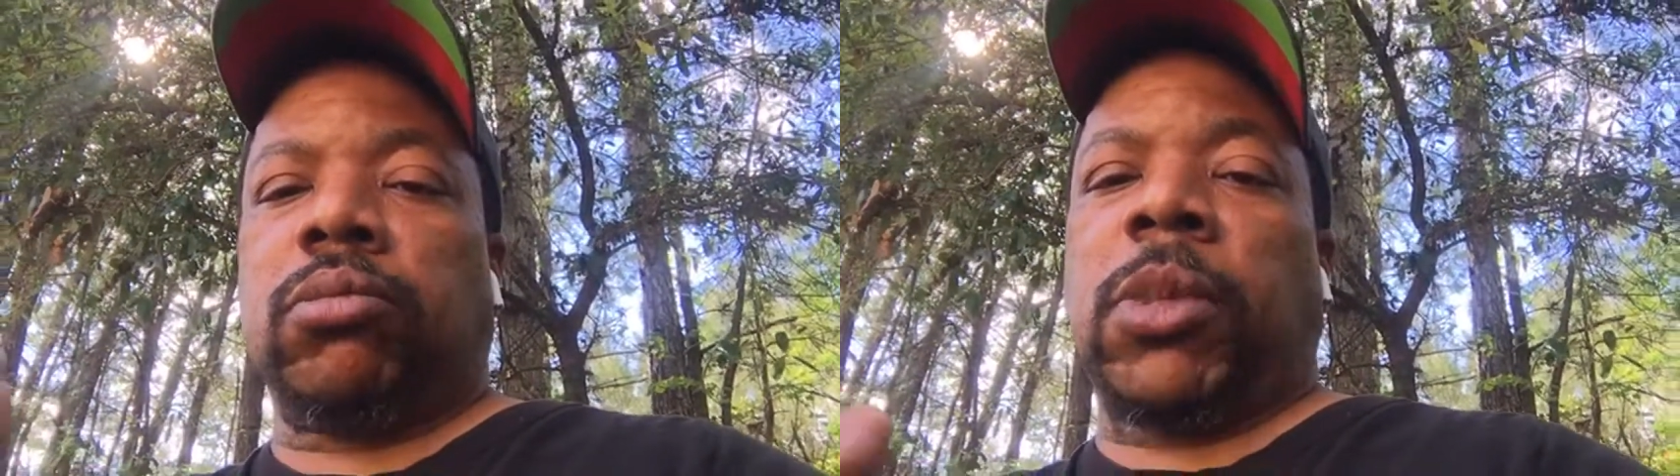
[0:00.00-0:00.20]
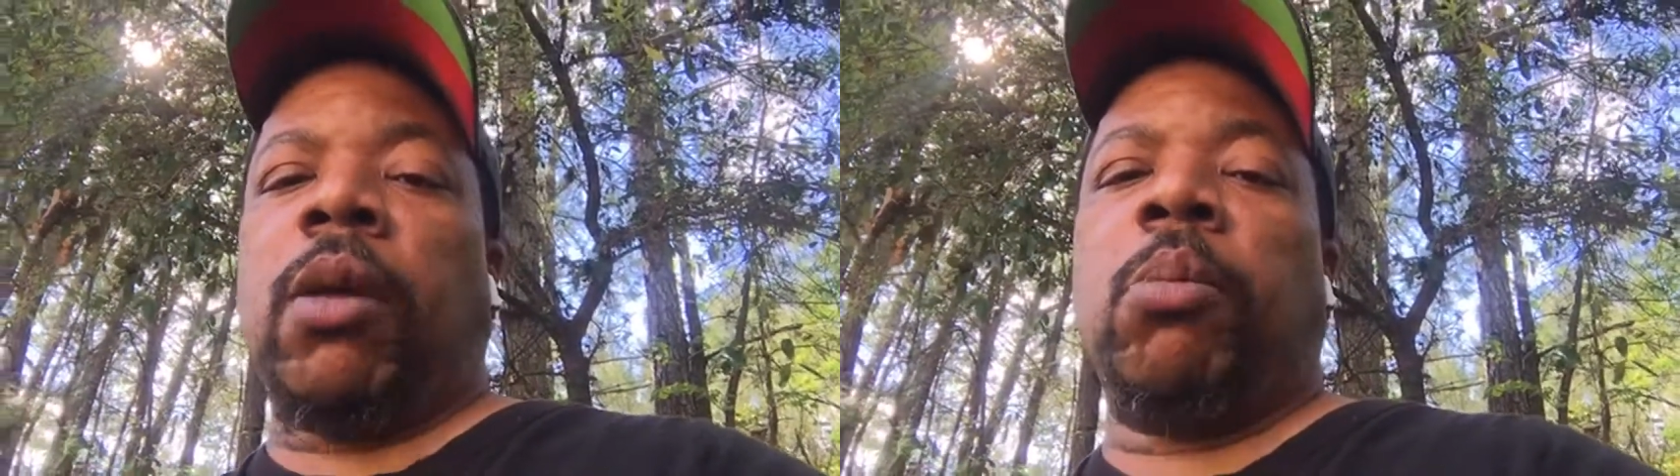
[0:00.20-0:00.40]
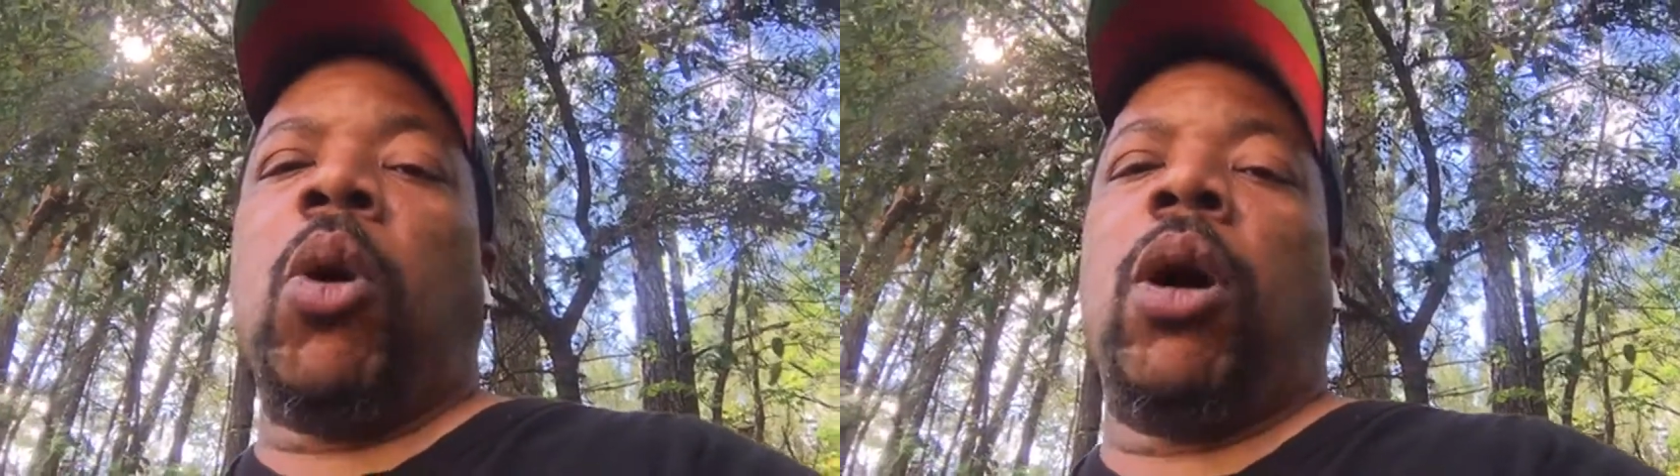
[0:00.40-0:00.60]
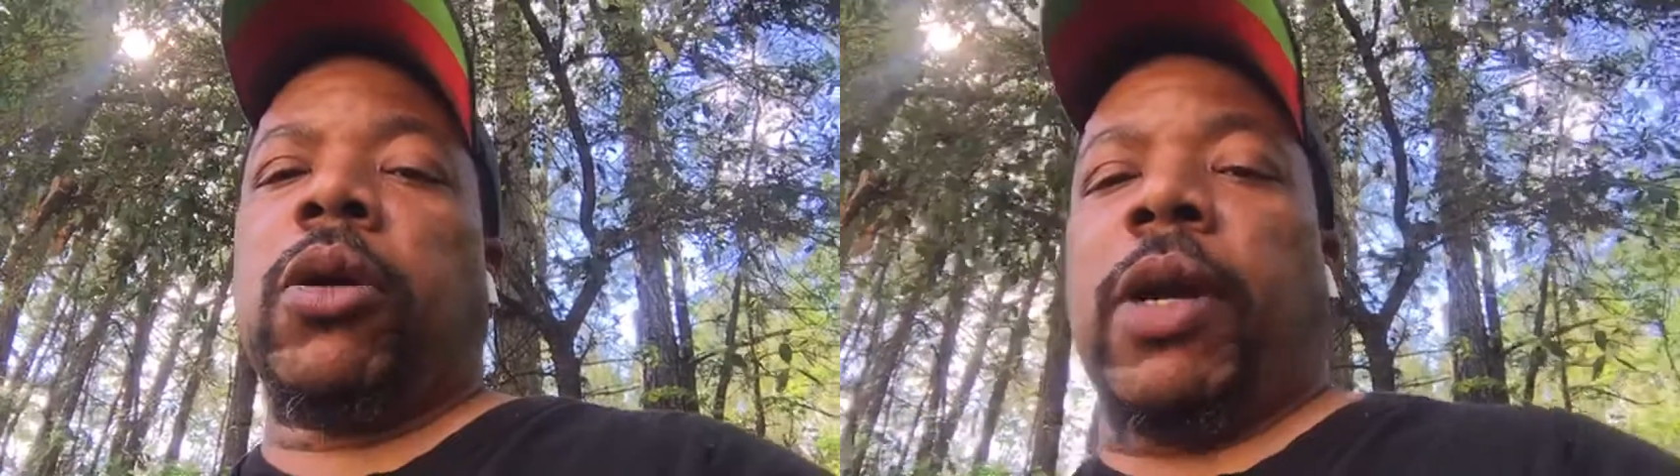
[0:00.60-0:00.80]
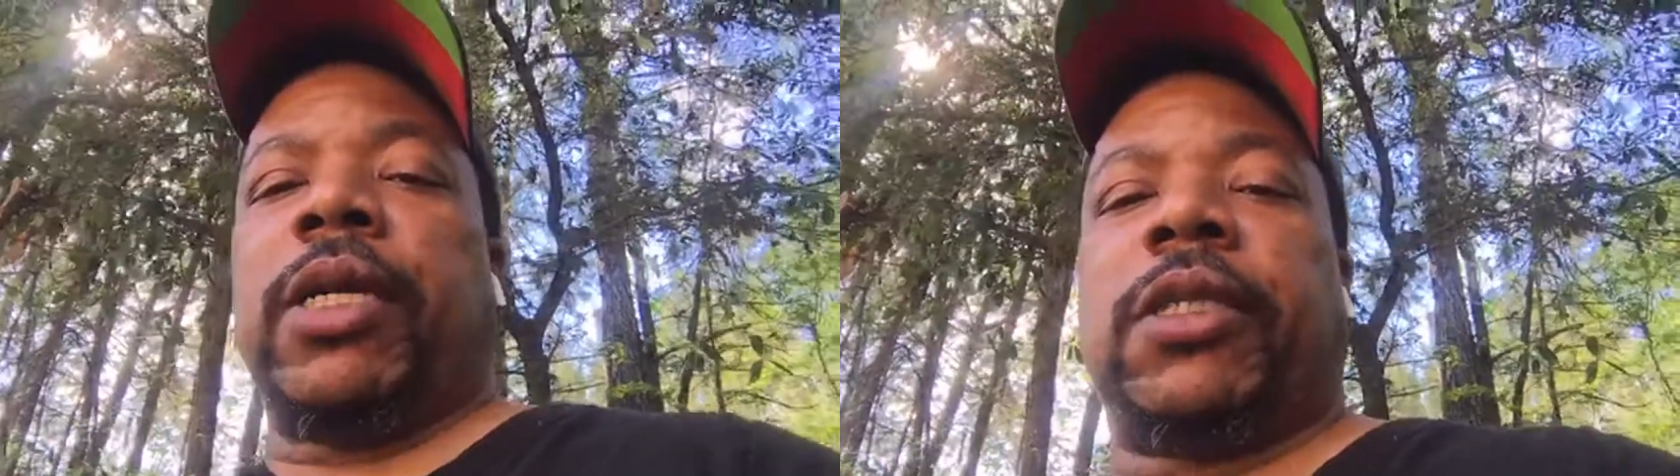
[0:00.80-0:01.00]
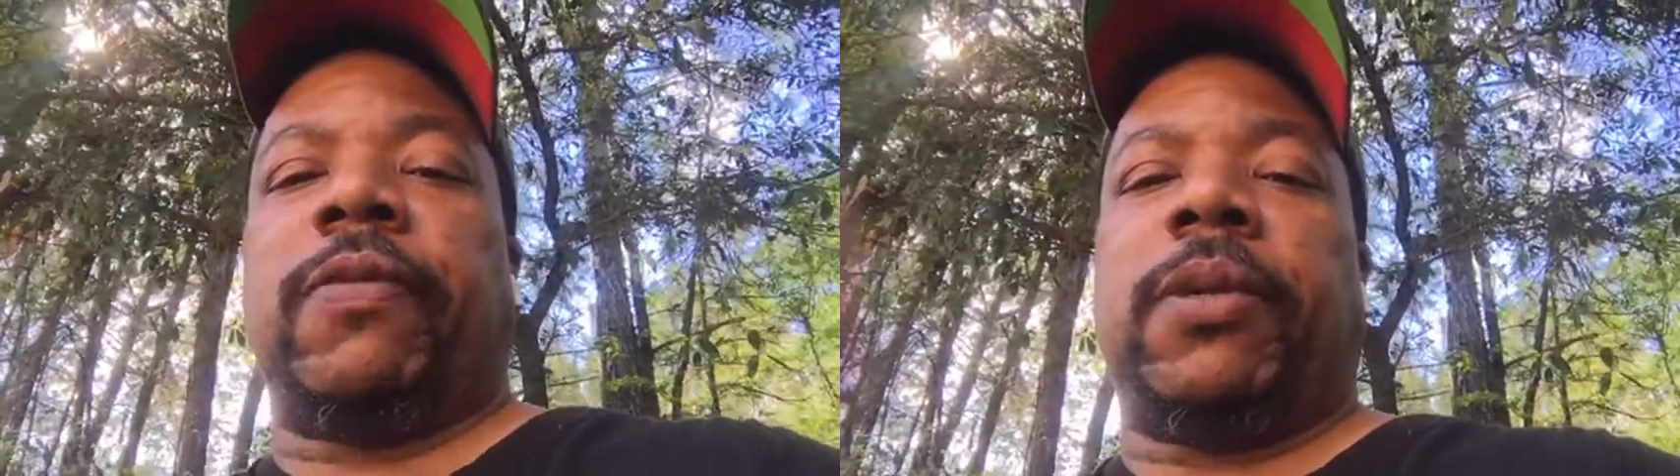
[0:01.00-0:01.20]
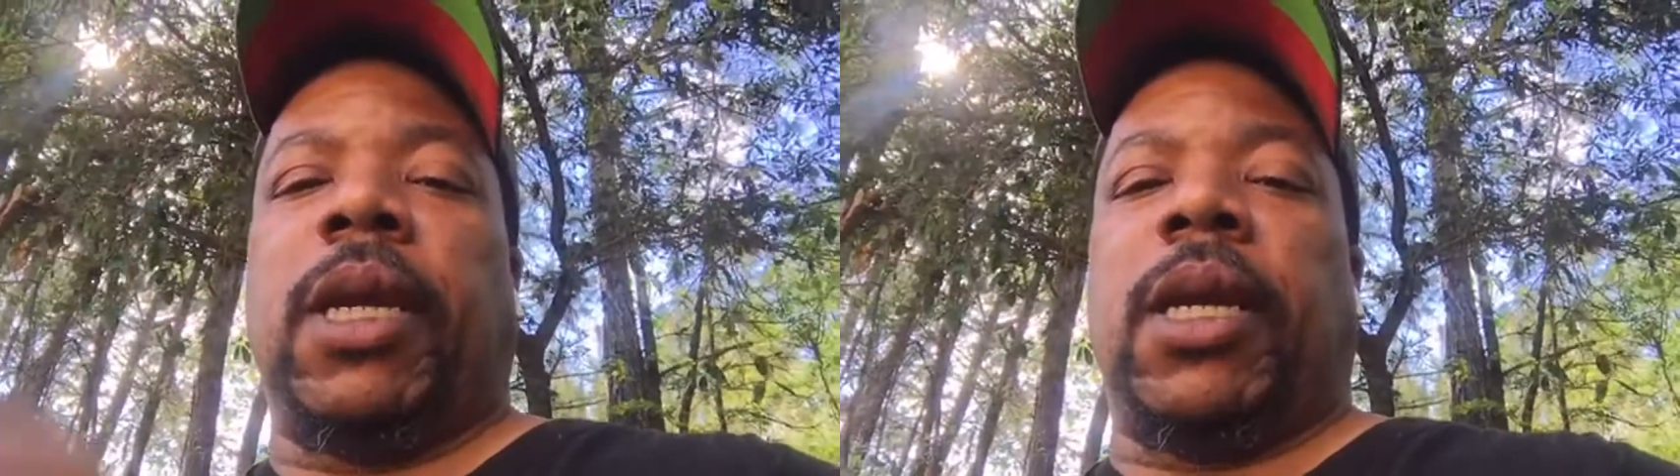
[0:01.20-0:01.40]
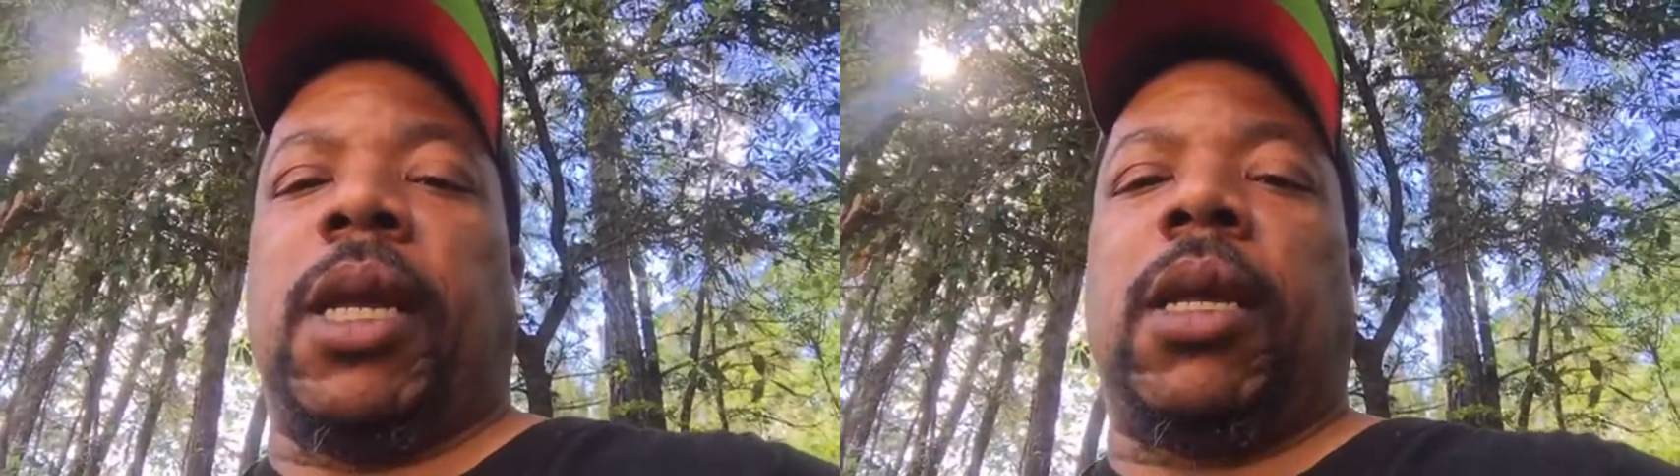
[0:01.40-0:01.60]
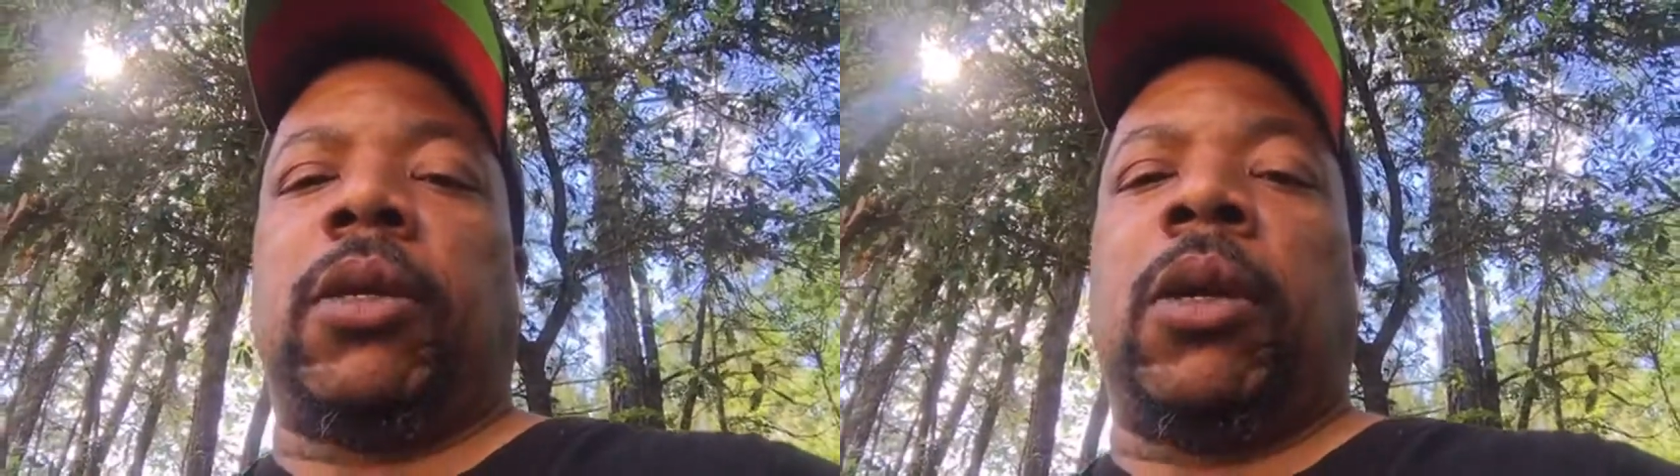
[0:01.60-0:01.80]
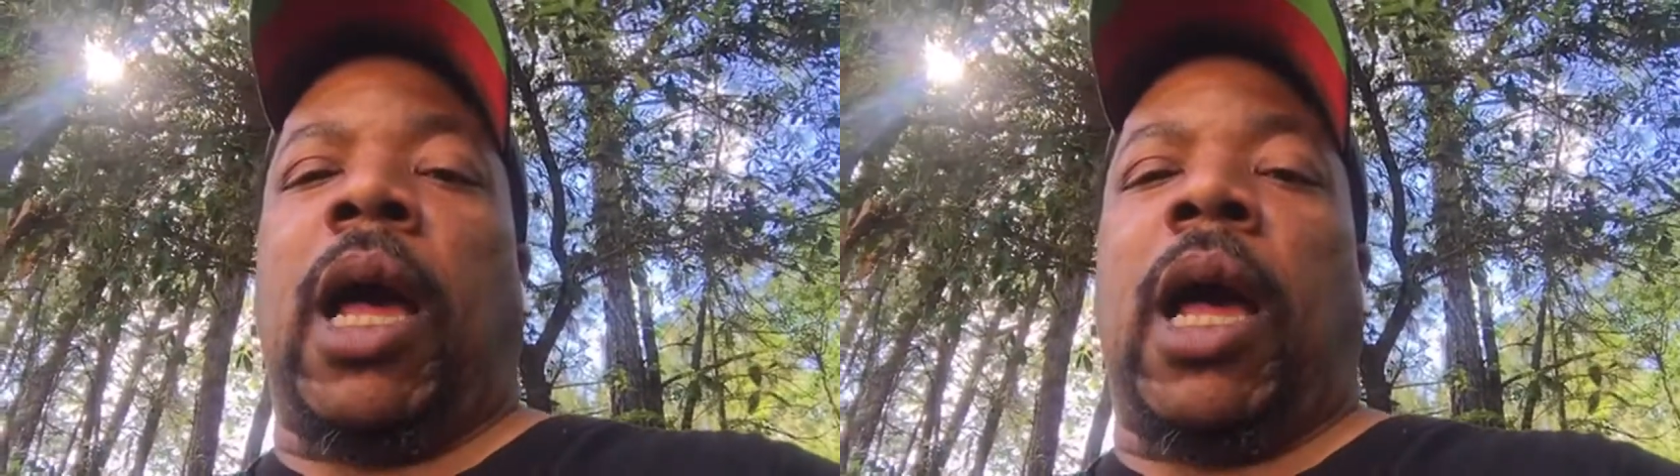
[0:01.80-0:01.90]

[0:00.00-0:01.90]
They more aggressive. Yeah, they.